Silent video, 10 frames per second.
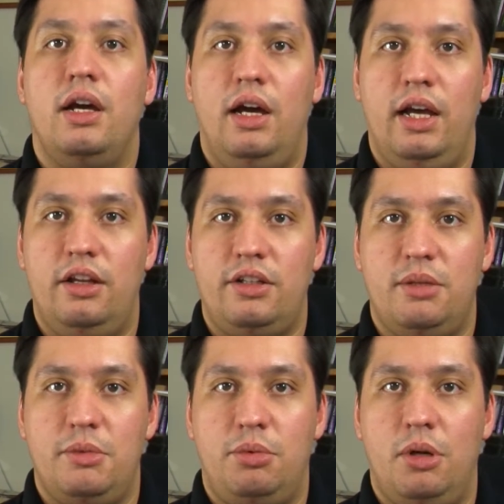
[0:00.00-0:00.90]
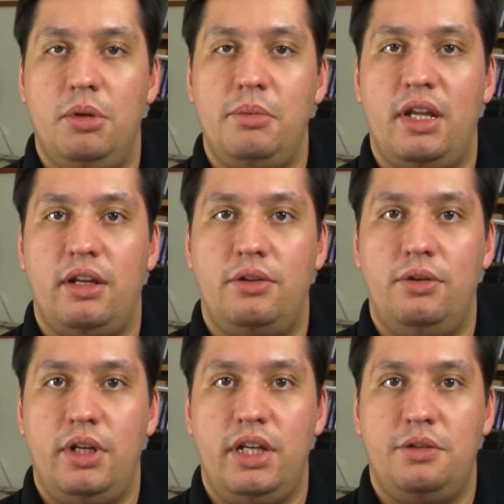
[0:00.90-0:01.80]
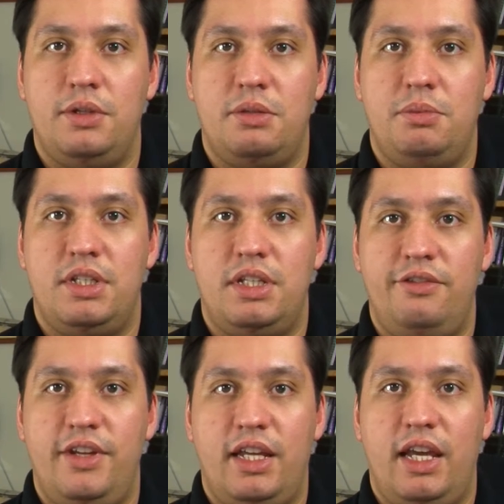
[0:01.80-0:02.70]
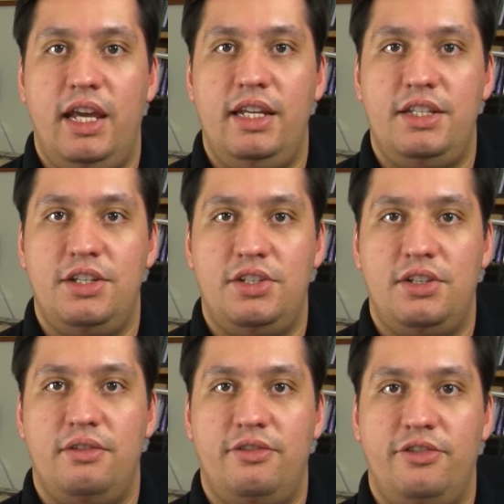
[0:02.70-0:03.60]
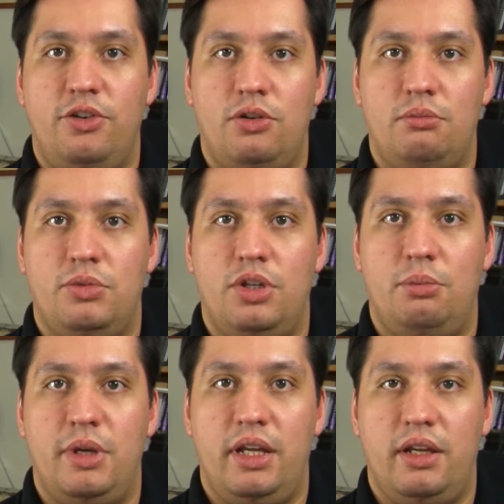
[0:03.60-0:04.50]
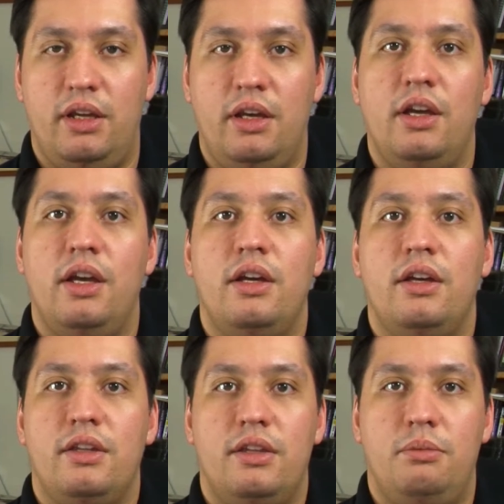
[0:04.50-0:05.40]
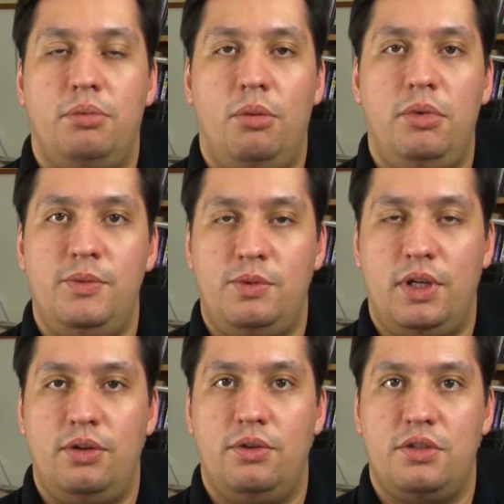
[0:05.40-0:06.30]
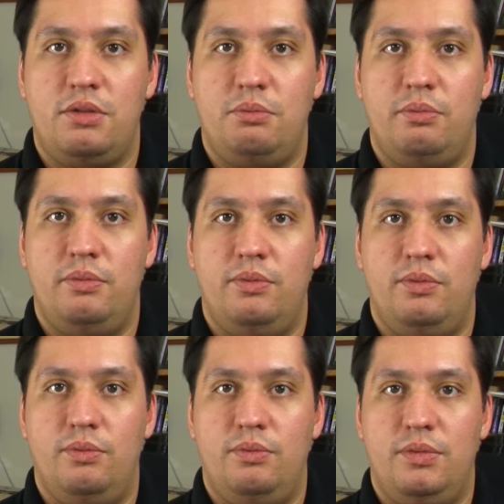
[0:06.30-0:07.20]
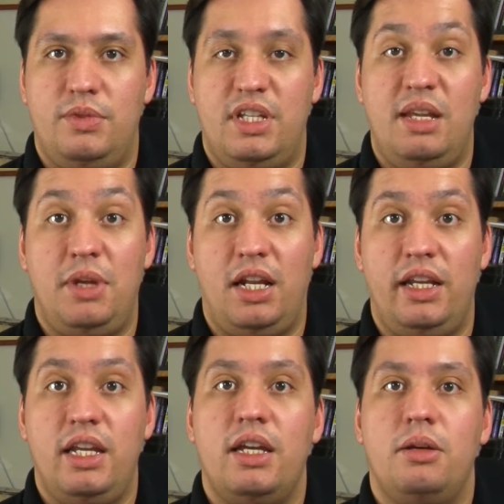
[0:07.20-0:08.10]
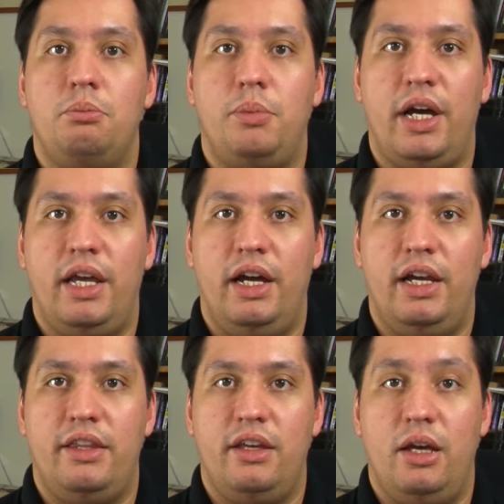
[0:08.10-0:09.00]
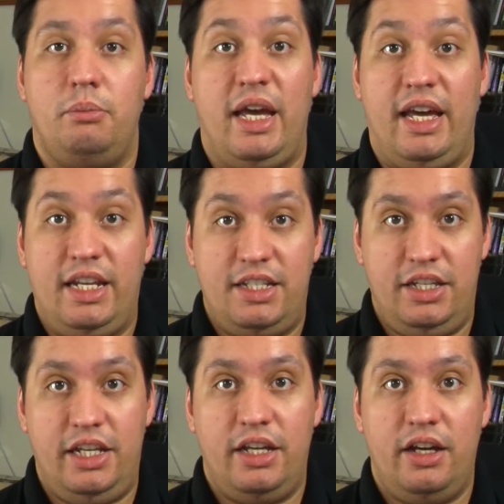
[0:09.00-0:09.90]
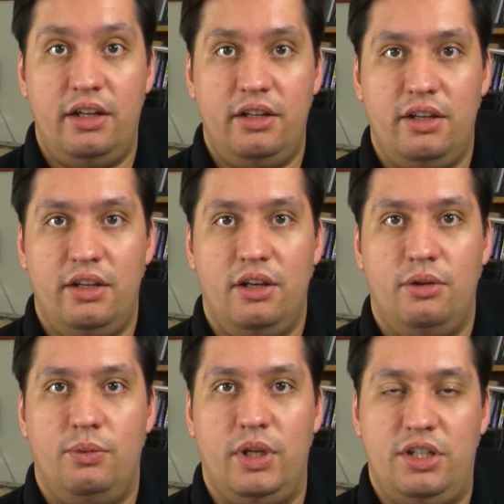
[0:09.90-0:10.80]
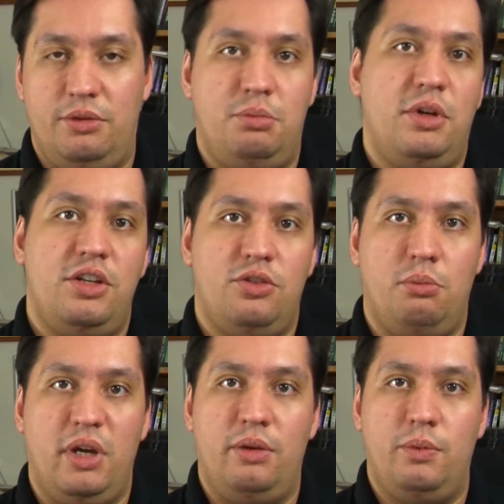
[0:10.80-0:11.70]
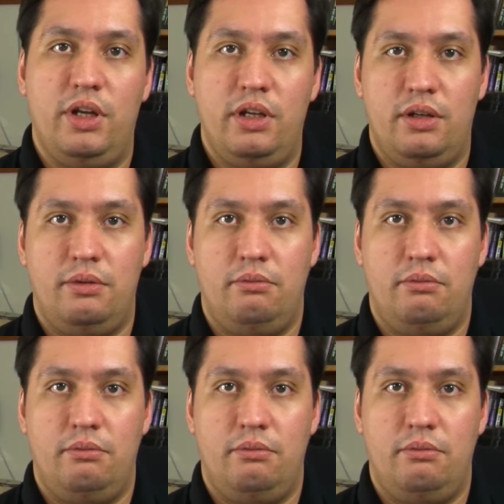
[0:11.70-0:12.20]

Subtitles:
I looked up the problem, and according to a specific Asus forum topic, the problems were caused seemingly by either a bad SD card, which I was pretty sure mine weren't,